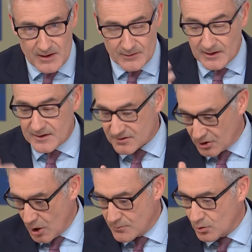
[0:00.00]
about, as
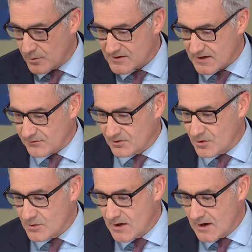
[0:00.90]
Cobra will be this
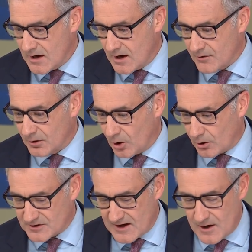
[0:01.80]
afternoon, uh, the
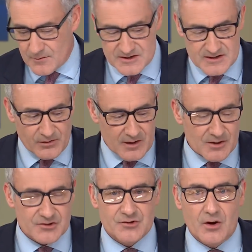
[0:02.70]
lockdown, this is very
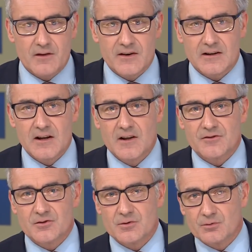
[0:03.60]
much driving
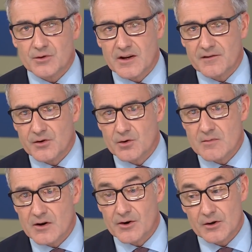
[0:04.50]
through the rear view
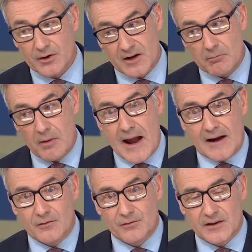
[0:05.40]
mirror. You're looking
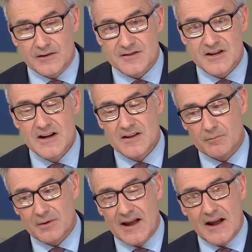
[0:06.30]
back at figures
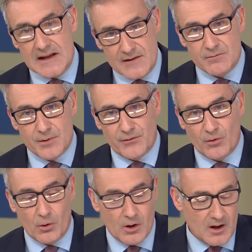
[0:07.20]
that began even
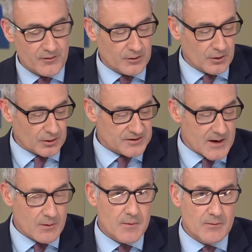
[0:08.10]
before the
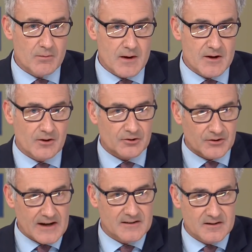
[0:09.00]
lockdown, when people maybe
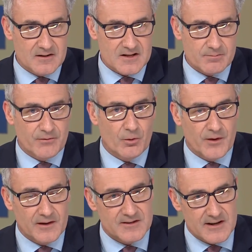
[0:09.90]
contracted this before
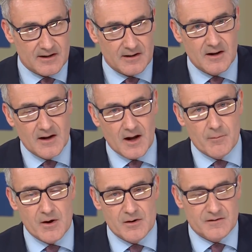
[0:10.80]
then taking a, a
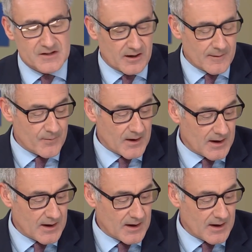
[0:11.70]
period of time